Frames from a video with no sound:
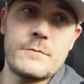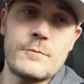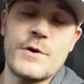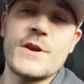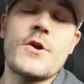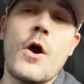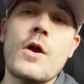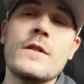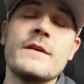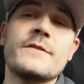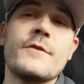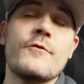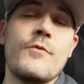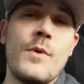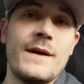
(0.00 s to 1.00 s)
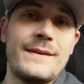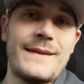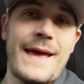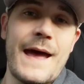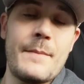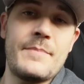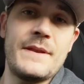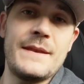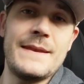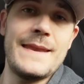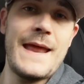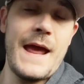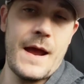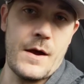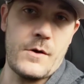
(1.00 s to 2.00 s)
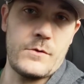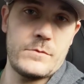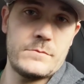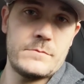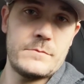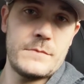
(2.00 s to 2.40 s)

Regardless of what's happened now,